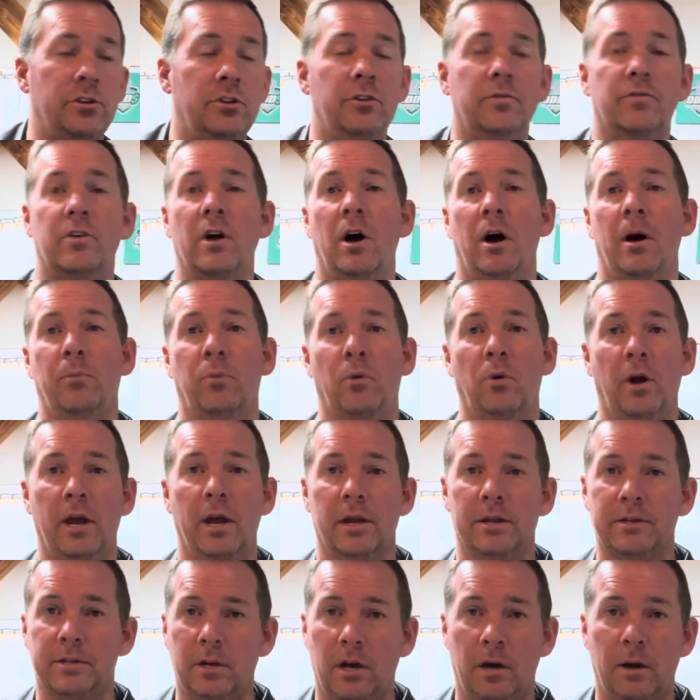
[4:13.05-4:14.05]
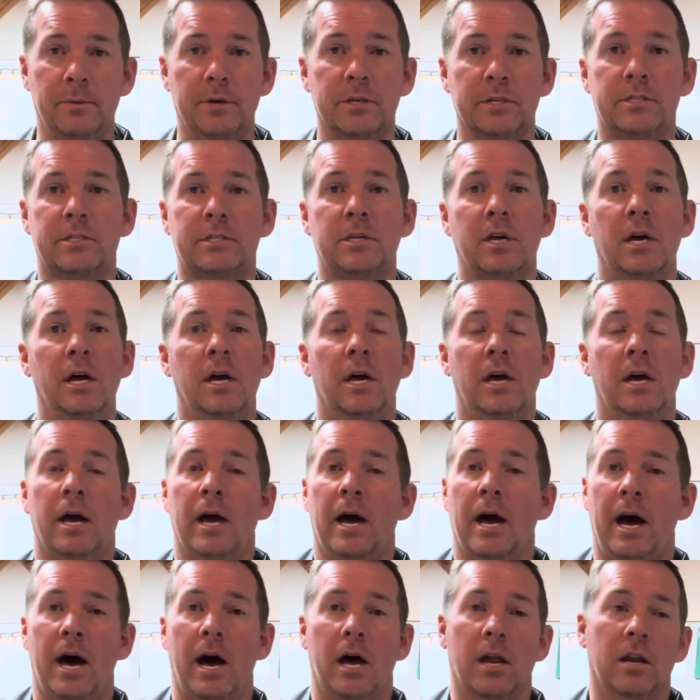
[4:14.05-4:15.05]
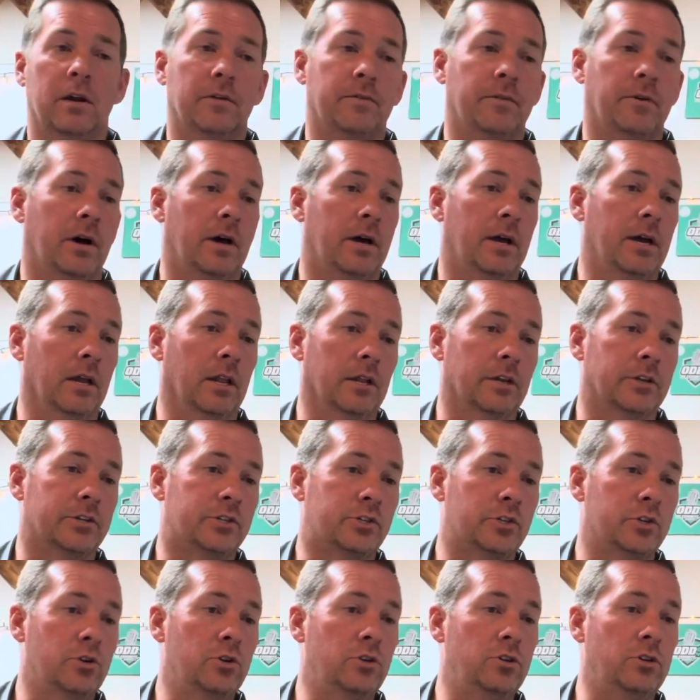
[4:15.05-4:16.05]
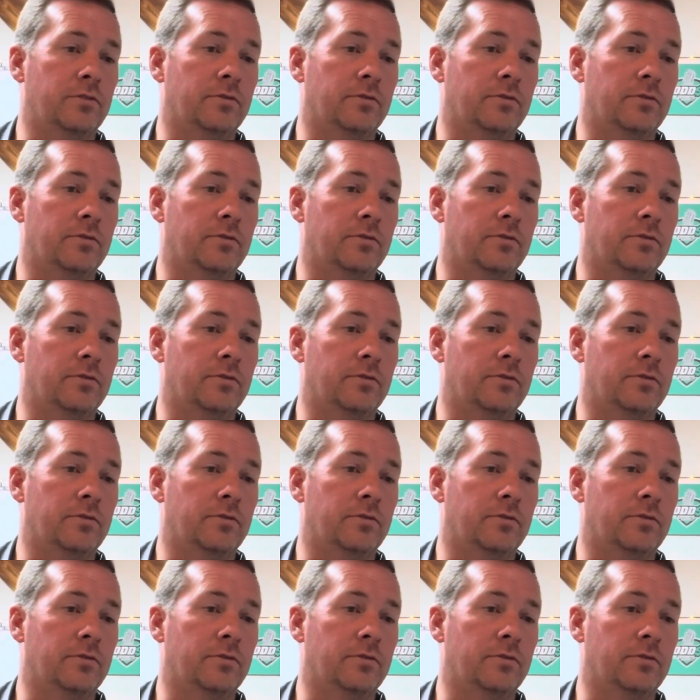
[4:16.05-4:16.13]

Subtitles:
you've got Brian Thomas out of LSU.